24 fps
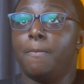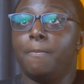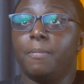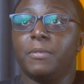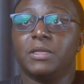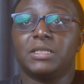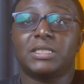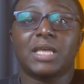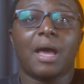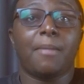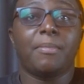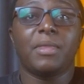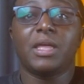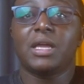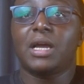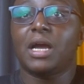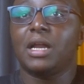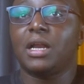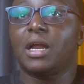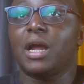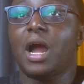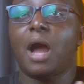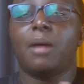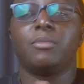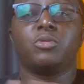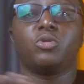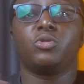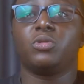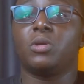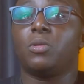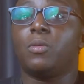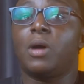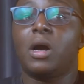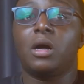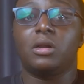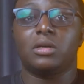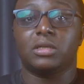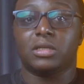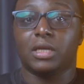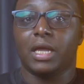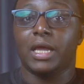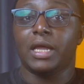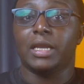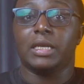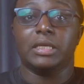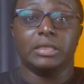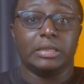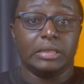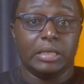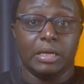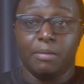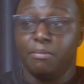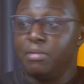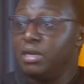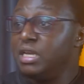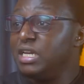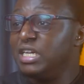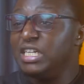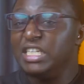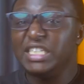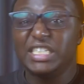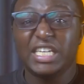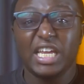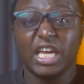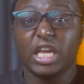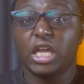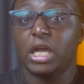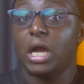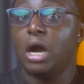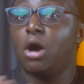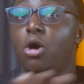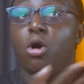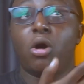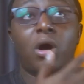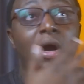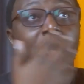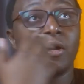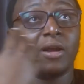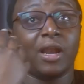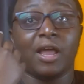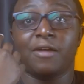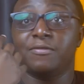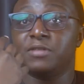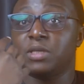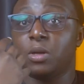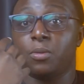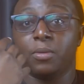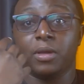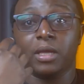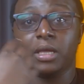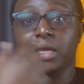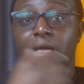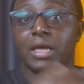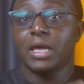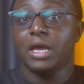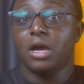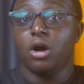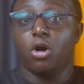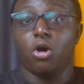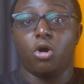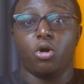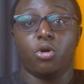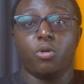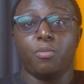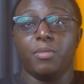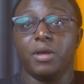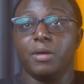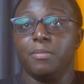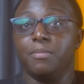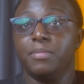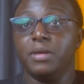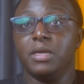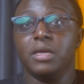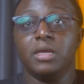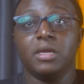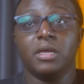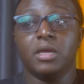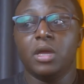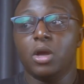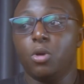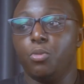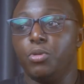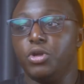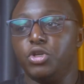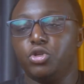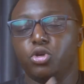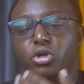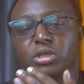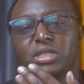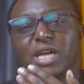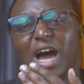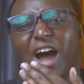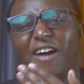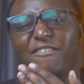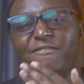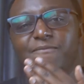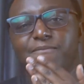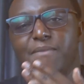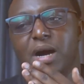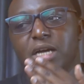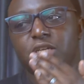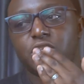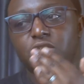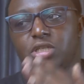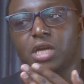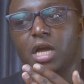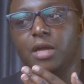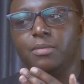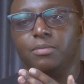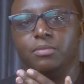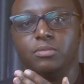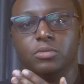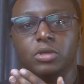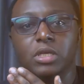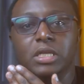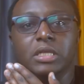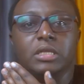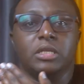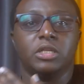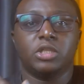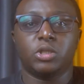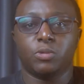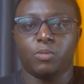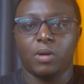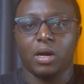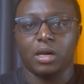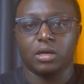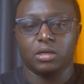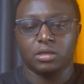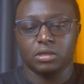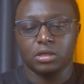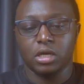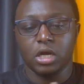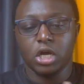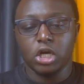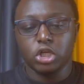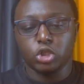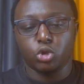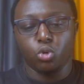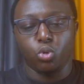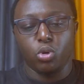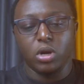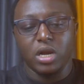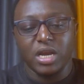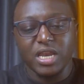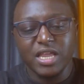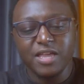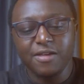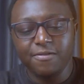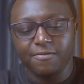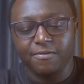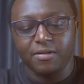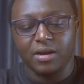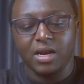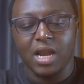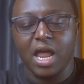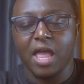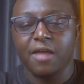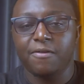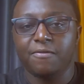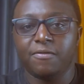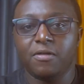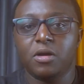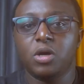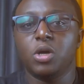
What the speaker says: something can come to the world and immediately take all our lives away. Or maybe we don't have much time in this world. So live life